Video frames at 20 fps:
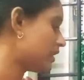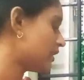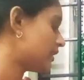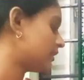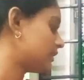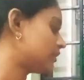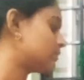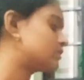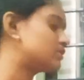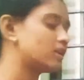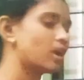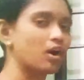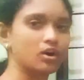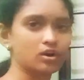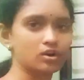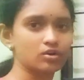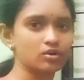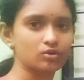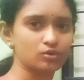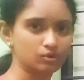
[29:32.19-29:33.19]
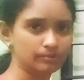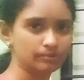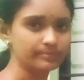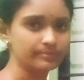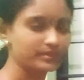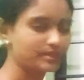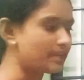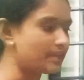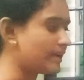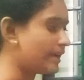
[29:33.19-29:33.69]
Then Sherlock Holmes,
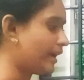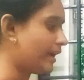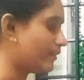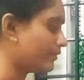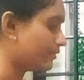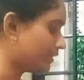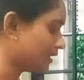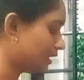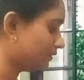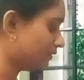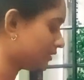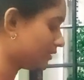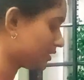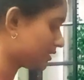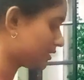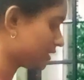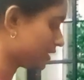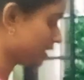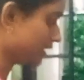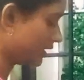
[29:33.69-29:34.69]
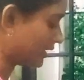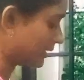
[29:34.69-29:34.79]
and then we studied